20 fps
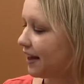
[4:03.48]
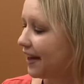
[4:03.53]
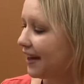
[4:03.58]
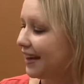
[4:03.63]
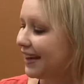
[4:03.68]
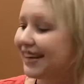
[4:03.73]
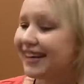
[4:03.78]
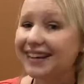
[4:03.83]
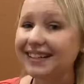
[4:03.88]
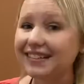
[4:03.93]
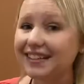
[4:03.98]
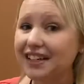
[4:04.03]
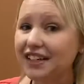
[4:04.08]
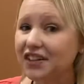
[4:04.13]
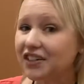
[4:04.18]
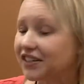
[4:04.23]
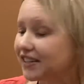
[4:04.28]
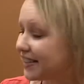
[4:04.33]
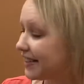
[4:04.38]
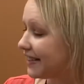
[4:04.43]
He
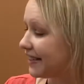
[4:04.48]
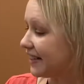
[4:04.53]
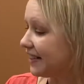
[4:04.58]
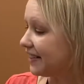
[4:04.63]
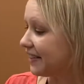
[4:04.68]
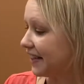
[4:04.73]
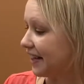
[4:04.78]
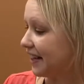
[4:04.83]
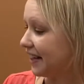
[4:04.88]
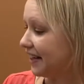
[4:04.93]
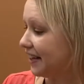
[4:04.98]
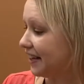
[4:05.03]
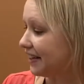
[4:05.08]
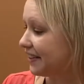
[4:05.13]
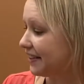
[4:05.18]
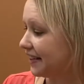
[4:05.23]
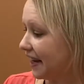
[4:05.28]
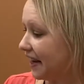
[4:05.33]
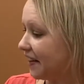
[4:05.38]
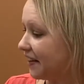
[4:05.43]
tickled Silly
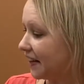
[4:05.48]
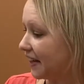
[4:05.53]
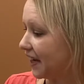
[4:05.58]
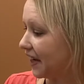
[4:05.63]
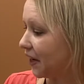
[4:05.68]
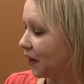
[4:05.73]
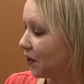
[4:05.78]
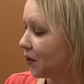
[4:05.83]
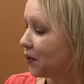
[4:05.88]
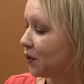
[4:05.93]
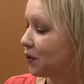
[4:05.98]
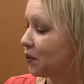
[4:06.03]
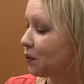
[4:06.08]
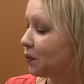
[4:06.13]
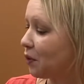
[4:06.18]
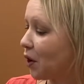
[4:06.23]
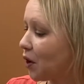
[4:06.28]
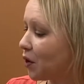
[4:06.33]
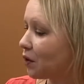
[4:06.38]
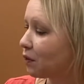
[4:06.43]
Sally who
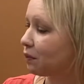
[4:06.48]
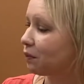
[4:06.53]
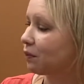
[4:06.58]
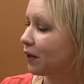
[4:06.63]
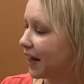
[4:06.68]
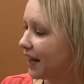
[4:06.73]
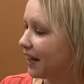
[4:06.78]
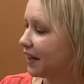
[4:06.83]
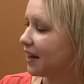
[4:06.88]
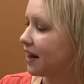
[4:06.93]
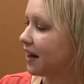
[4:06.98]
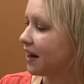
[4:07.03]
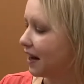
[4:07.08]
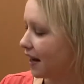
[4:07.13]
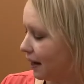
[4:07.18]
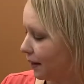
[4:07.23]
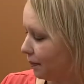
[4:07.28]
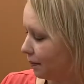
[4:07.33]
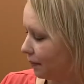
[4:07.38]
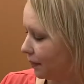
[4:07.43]
woke right
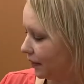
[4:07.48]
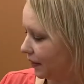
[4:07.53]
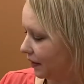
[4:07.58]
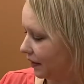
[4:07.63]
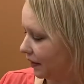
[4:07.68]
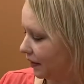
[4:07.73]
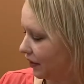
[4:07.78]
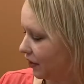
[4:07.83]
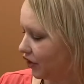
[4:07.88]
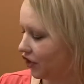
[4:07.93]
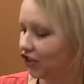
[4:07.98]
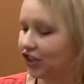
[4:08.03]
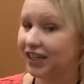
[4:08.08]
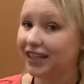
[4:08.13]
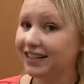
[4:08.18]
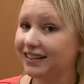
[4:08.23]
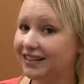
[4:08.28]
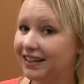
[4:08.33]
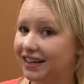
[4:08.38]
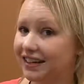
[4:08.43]
up. She
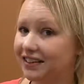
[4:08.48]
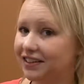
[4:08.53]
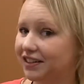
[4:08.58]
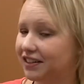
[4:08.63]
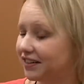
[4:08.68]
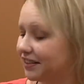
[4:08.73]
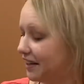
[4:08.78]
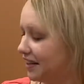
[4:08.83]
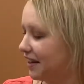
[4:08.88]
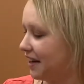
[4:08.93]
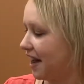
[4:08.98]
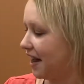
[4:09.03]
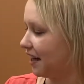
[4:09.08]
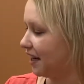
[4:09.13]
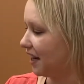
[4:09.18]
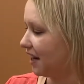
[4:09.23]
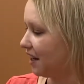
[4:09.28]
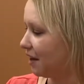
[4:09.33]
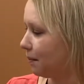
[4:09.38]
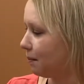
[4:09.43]
tickled
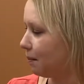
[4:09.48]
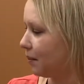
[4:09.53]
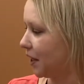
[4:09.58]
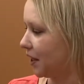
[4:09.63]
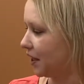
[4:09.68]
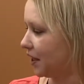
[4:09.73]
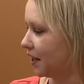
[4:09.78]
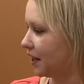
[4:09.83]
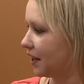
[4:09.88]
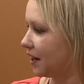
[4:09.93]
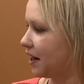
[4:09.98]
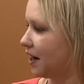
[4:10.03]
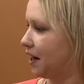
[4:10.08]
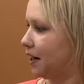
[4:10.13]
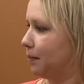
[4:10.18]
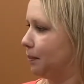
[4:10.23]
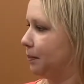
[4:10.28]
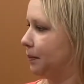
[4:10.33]
Nettie Buttercup.